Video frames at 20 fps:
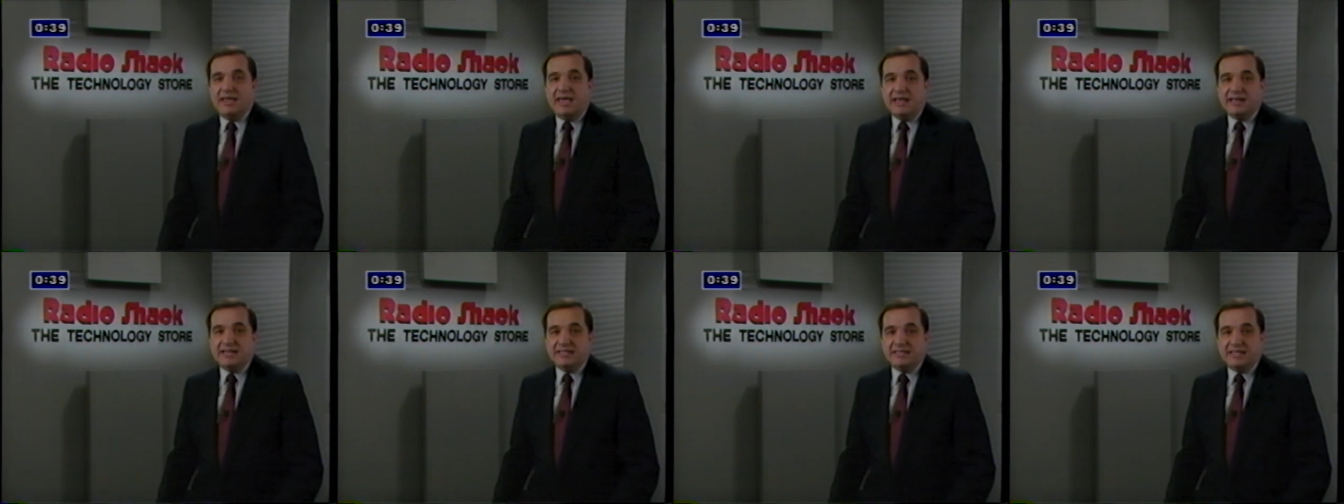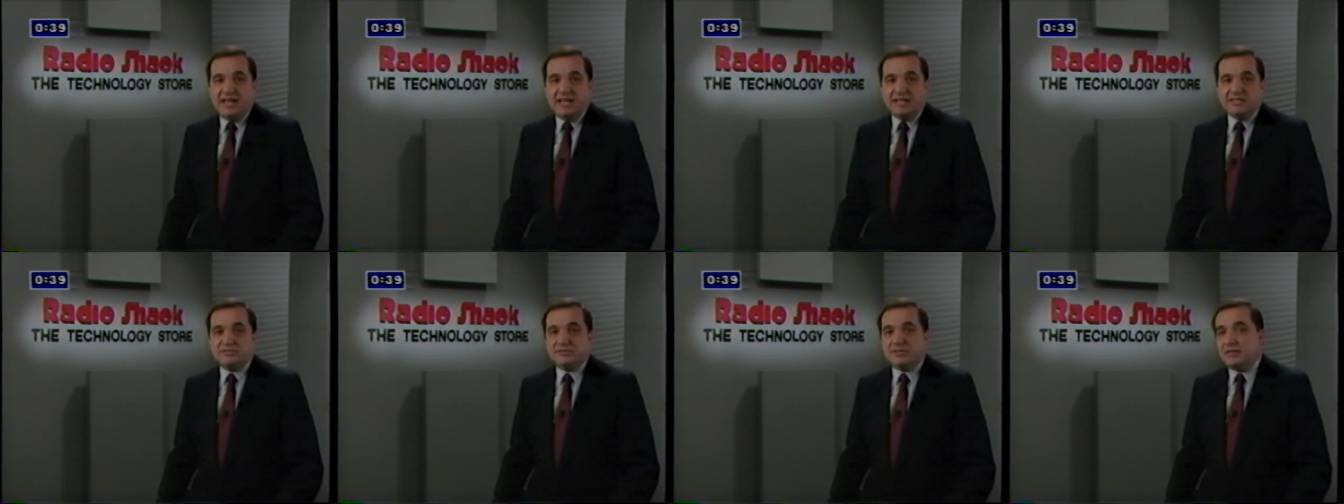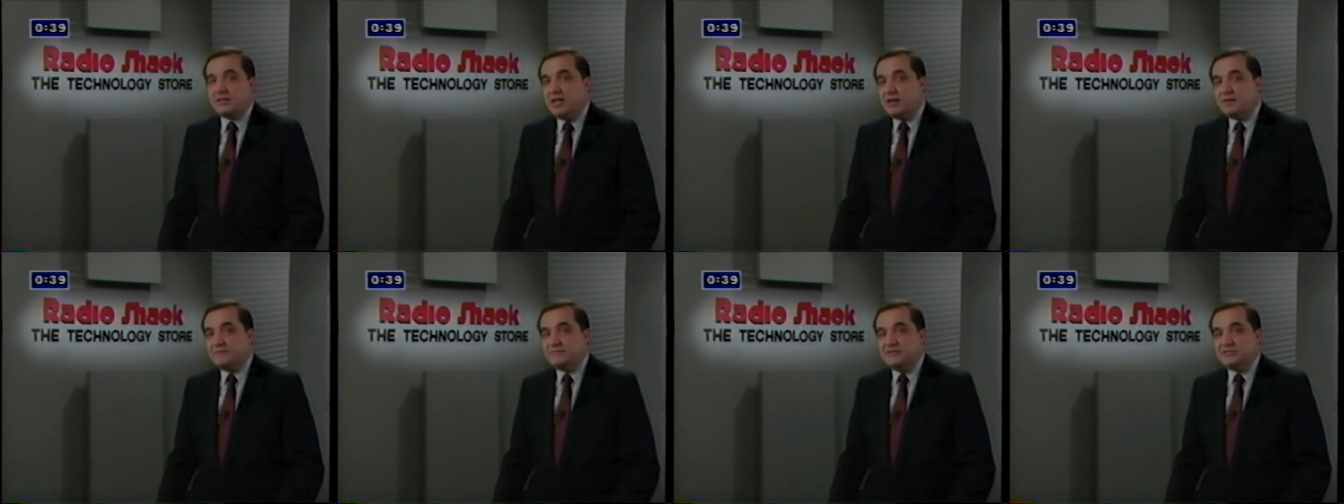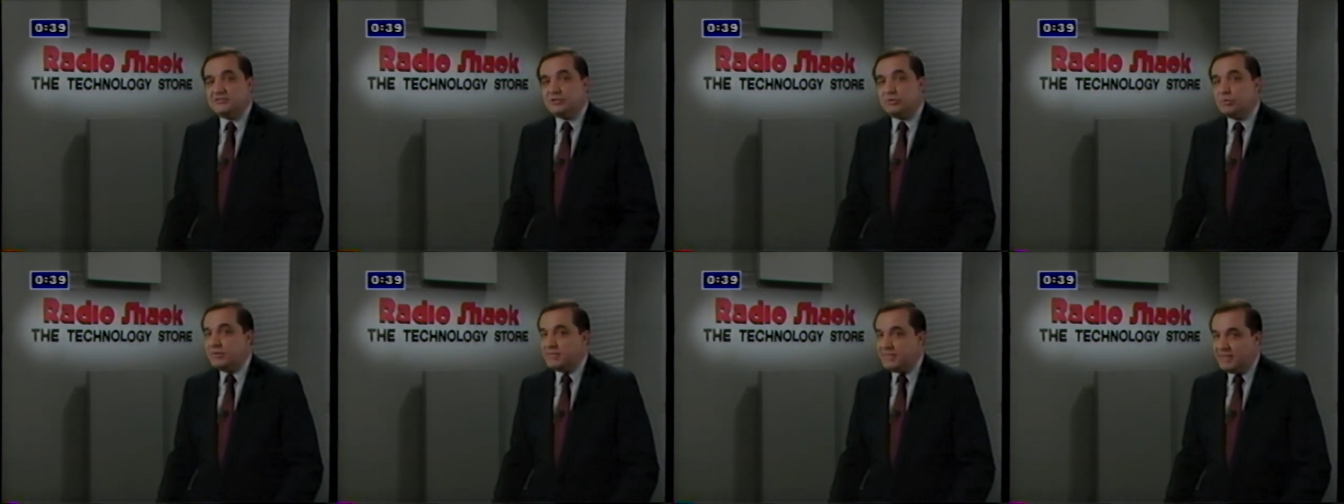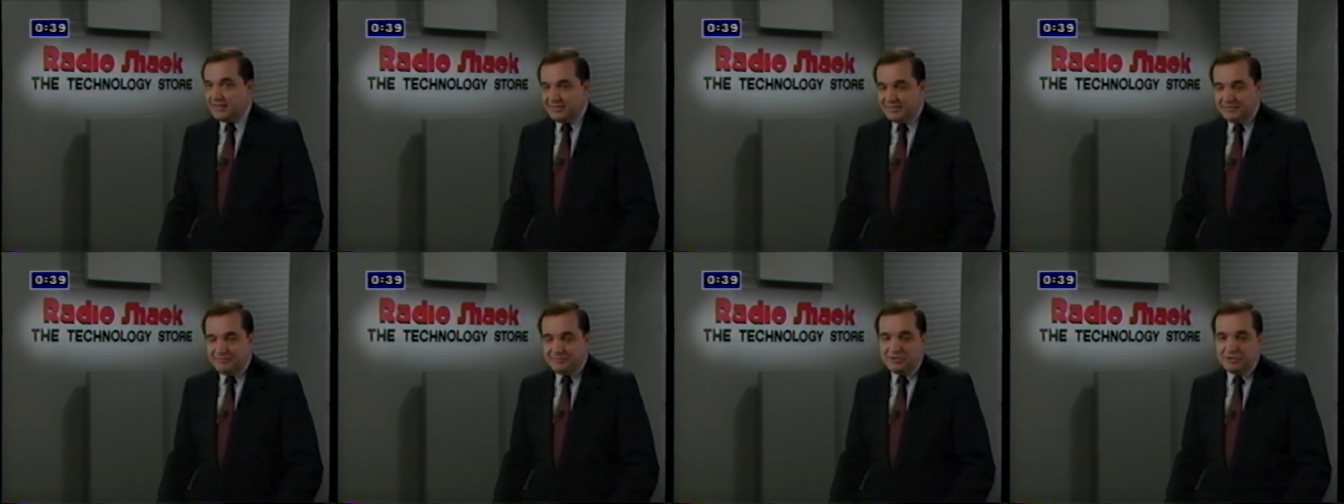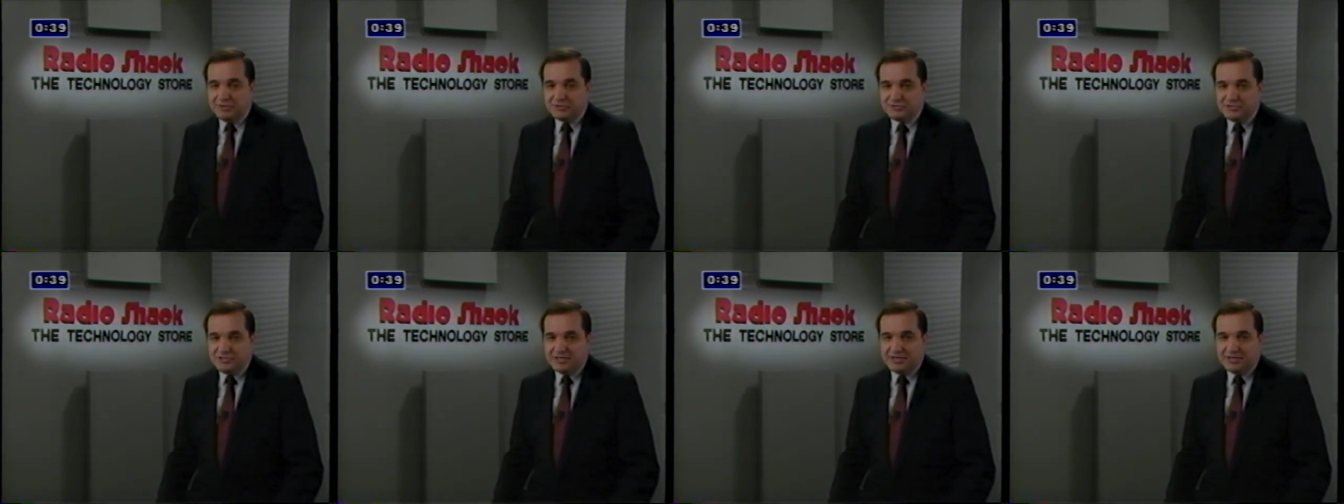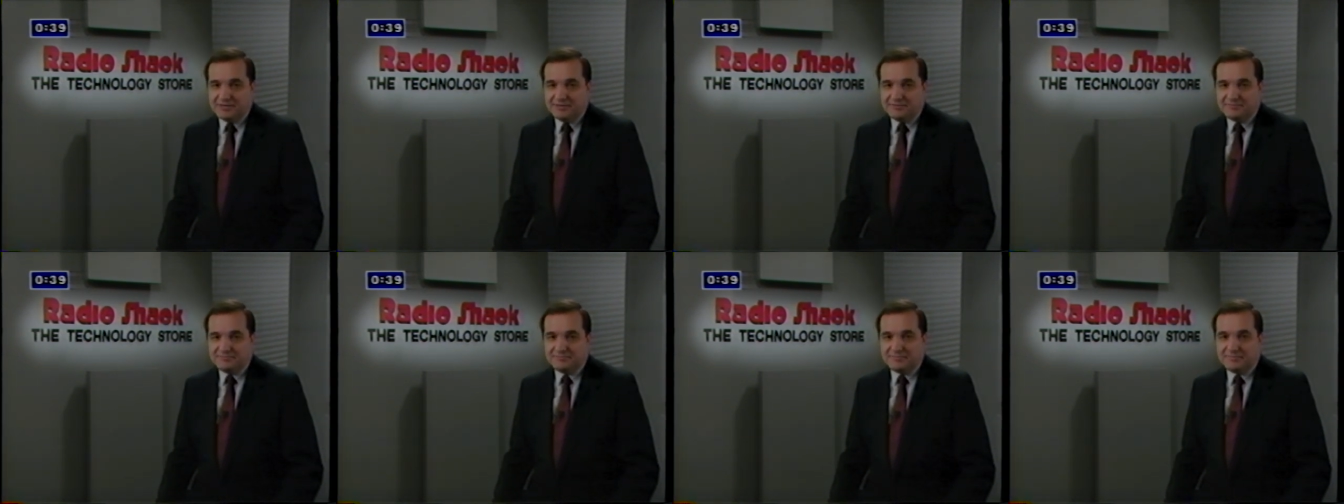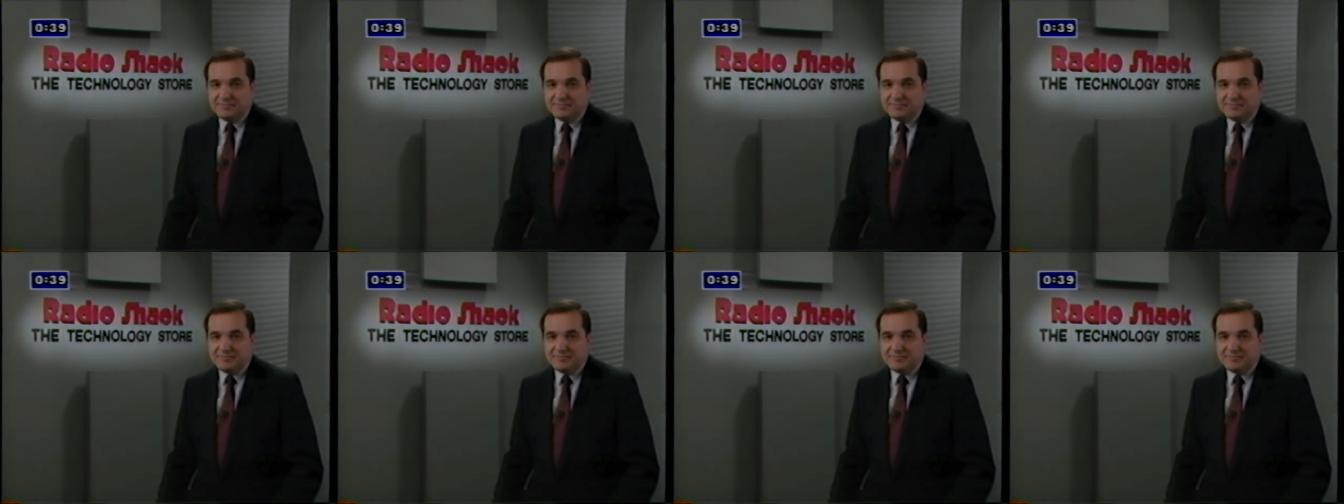and engage the lock feature without leaving your chair.